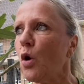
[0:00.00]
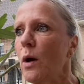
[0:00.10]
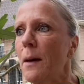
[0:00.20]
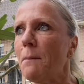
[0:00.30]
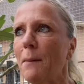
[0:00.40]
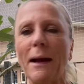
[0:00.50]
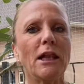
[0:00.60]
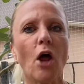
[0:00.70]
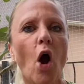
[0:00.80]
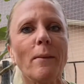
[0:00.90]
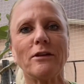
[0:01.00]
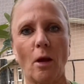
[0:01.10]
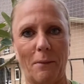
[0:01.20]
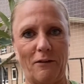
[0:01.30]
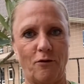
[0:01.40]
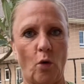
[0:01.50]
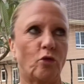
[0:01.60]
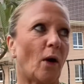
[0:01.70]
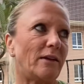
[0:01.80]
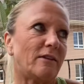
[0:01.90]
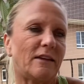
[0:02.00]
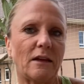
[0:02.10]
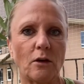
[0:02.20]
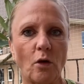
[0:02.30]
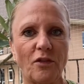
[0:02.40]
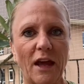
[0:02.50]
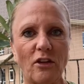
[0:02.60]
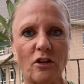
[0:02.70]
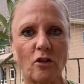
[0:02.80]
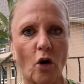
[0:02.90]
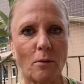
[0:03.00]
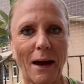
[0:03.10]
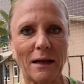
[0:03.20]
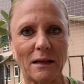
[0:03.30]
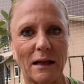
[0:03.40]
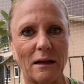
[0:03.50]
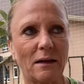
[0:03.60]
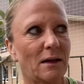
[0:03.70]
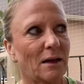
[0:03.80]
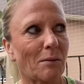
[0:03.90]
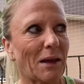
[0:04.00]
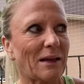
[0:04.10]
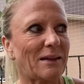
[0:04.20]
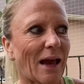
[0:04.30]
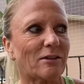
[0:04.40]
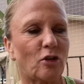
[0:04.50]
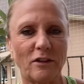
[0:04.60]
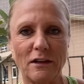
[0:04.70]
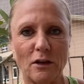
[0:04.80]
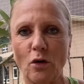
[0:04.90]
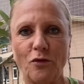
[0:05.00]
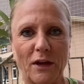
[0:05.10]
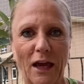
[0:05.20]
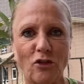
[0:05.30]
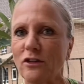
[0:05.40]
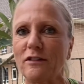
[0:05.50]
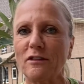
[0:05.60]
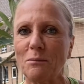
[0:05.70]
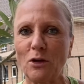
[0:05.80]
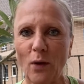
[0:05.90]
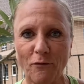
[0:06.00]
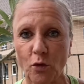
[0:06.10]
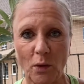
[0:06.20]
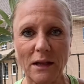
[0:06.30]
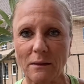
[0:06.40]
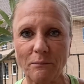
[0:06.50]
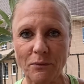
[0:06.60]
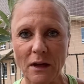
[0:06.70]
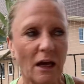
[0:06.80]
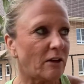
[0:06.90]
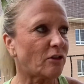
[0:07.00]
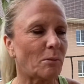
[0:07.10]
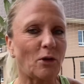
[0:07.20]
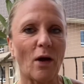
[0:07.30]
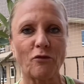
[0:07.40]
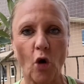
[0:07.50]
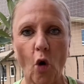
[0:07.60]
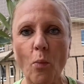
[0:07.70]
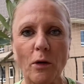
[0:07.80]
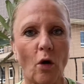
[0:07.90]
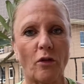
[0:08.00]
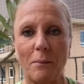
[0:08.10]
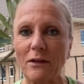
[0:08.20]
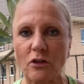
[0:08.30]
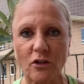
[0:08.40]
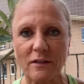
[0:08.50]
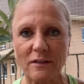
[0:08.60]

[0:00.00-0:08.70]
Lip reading: my alarm is on my phone, so I just see the notifications automatically. I'm like, yes, you see the notifications, doesn't mean you have to read them. Doesn't mean you have to open all the messages.